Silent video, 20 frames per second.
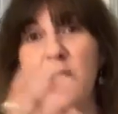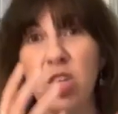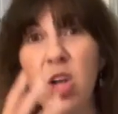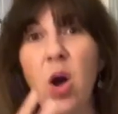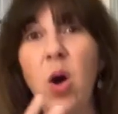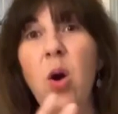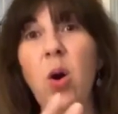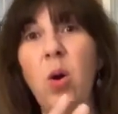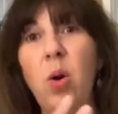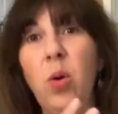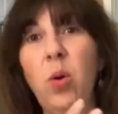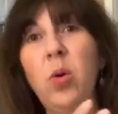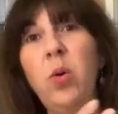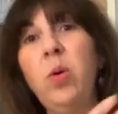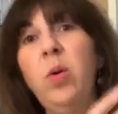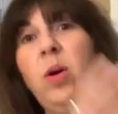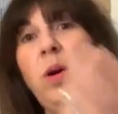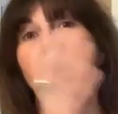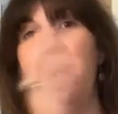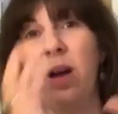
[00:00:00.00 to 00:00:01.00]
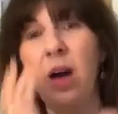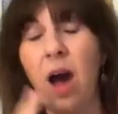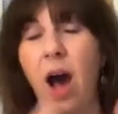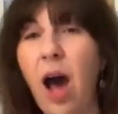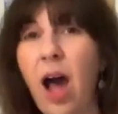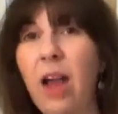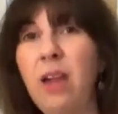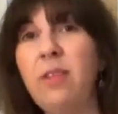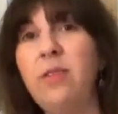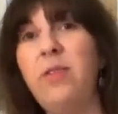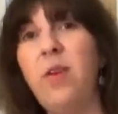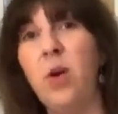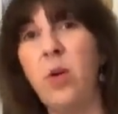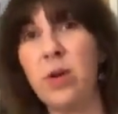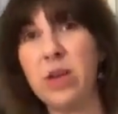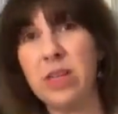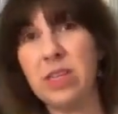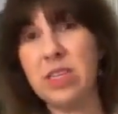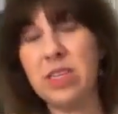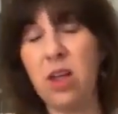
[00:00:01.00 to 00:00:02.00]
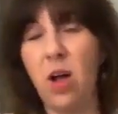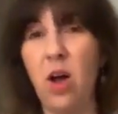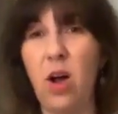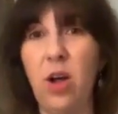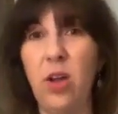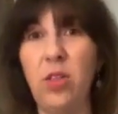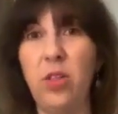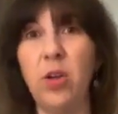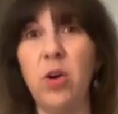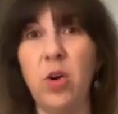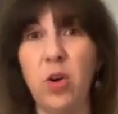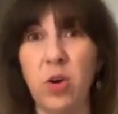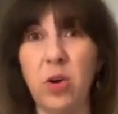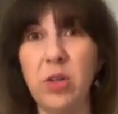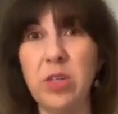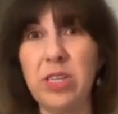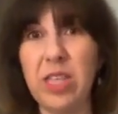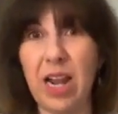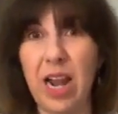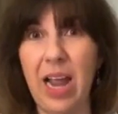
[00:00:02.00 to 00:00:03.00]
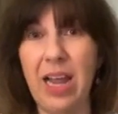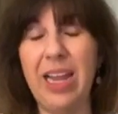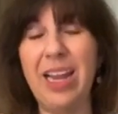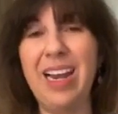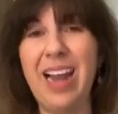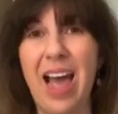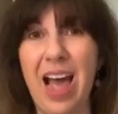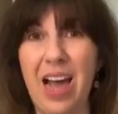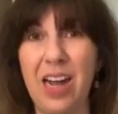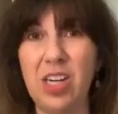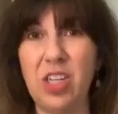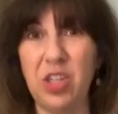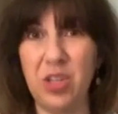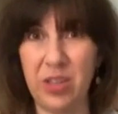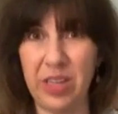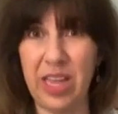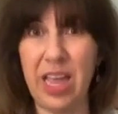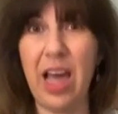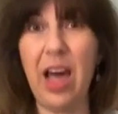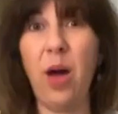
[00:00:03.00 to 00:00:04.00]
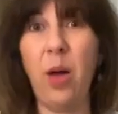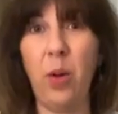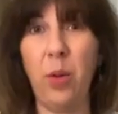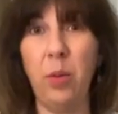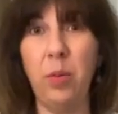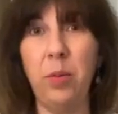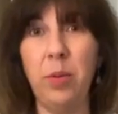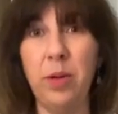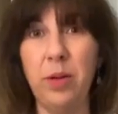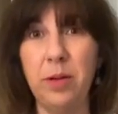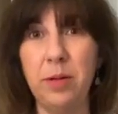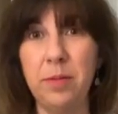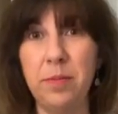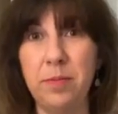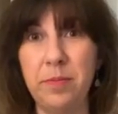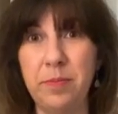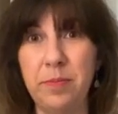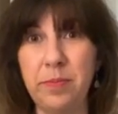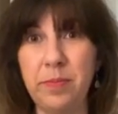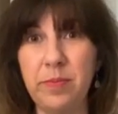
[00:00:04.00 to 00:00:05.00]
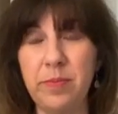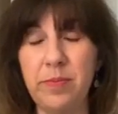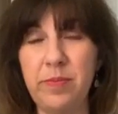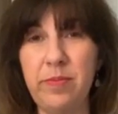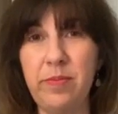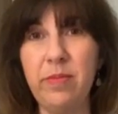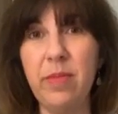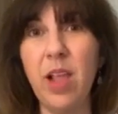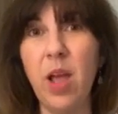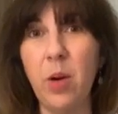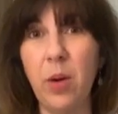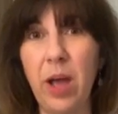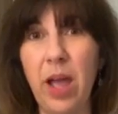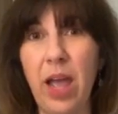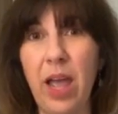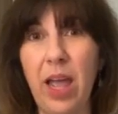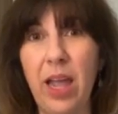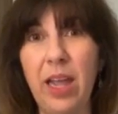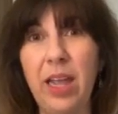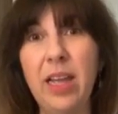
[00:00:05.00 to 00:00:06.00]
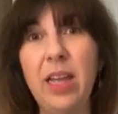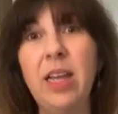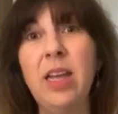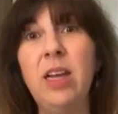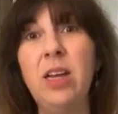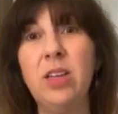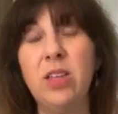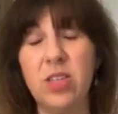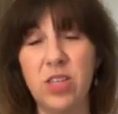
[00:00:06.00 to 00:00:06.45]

So I focus on the girls that I can actually help Okay.